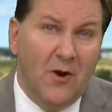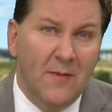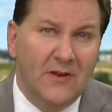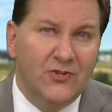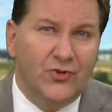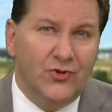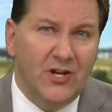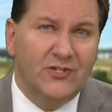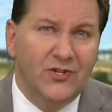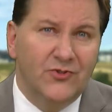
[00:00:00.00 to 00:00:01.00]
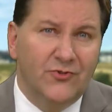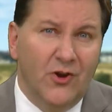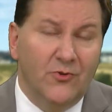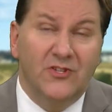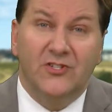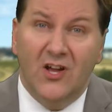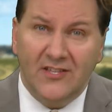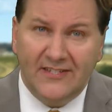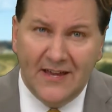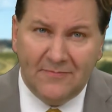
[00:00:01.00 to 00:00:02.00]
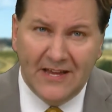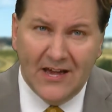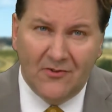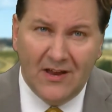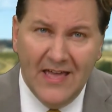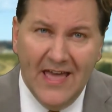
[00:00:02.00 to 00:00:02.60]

Prime Minister Justin Trudeau does not step down